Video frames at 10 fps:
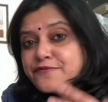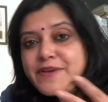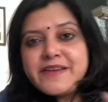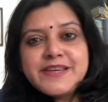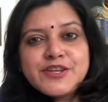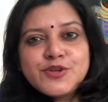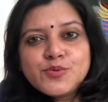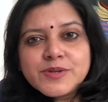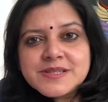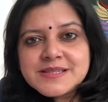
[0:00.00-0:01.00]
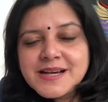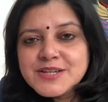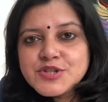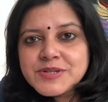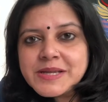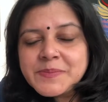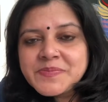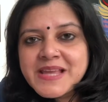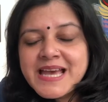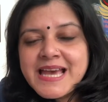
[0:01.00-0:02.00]
very curious country.
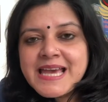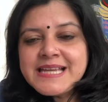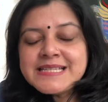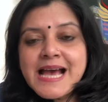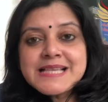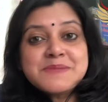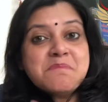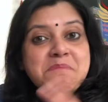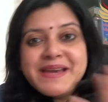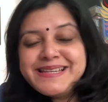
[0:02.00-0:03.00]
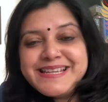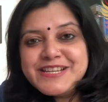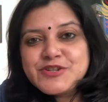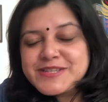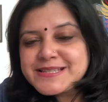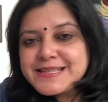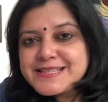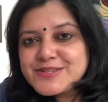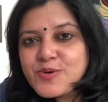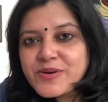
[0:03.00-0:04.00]
It has many interesting
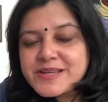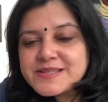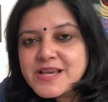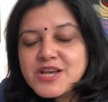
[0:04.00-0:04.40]
stories.